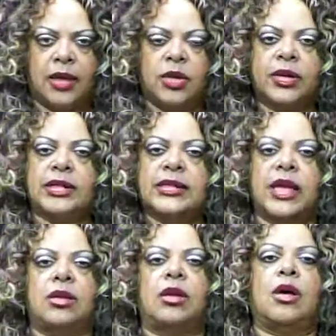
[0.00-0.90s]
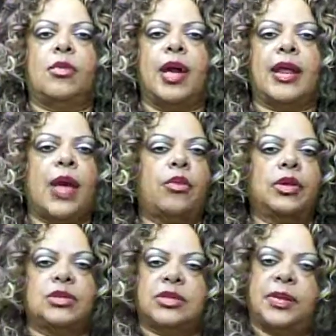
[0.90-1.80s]
You can say, you know what, I want to
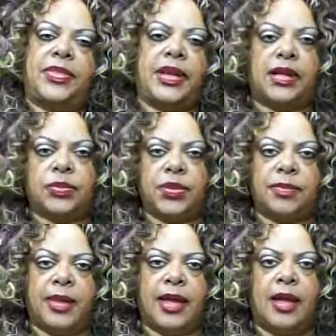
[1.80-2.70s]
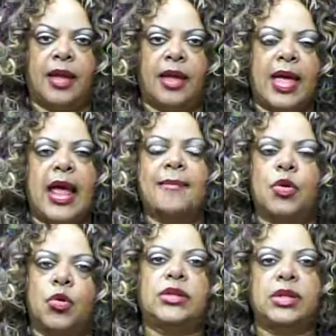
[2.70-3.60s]
do something else with me, and I'm
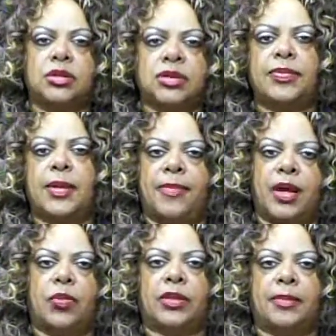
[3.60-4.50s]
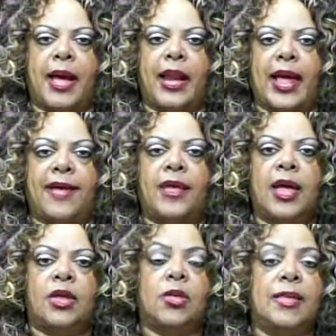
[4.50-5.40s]
going to do something better with my life.
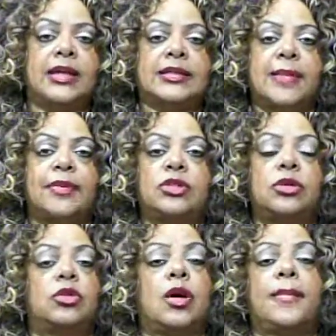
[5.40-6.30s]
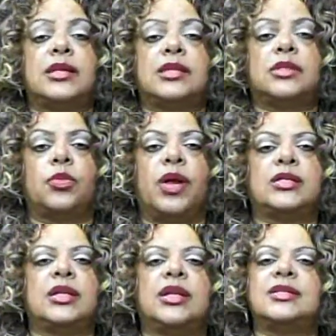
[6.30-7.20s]
You may say, but you don't know my
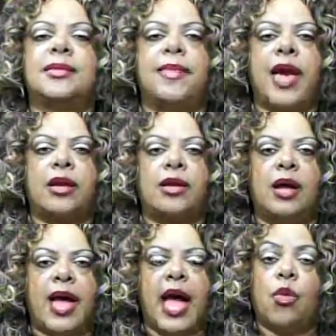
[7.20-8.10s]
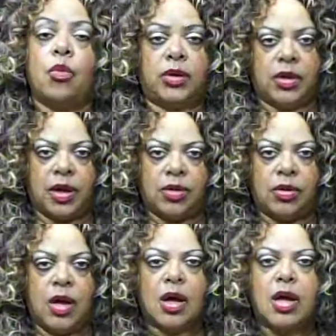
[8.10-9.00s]
situation. It doesn't matter. I want to know.
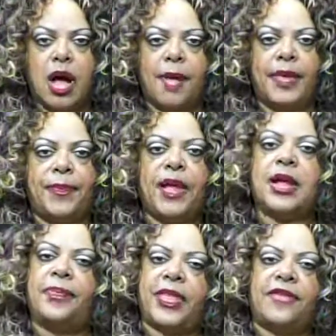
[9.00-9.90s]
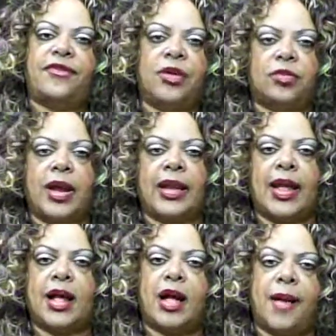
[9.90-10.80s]
Call me. Pick up that phone right now
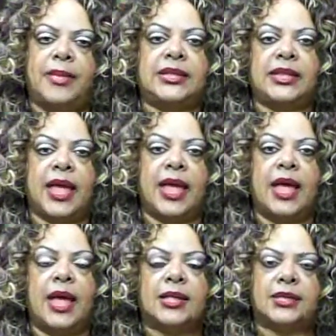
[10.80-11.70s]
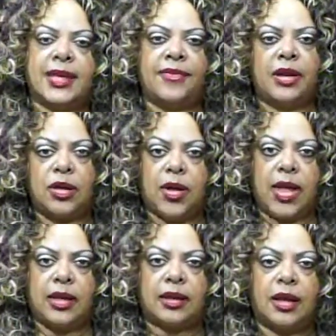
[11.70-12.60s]
and call me today.
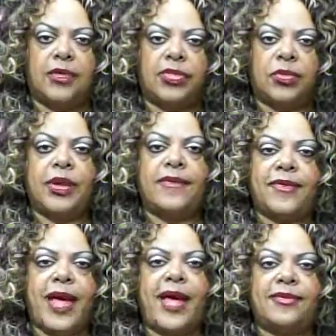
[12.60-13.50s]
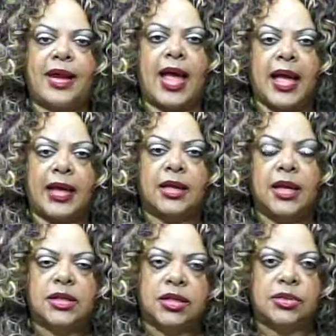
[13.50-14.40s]

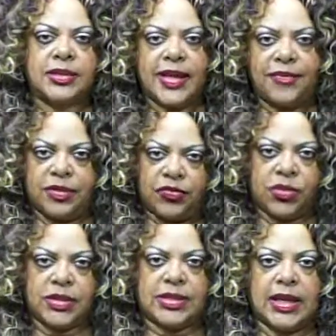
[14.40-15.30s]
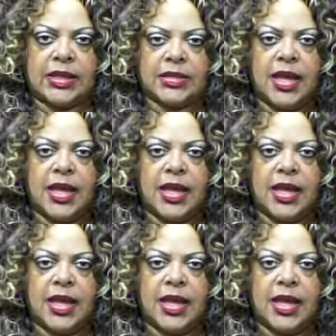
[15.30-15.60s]
708-359-2746.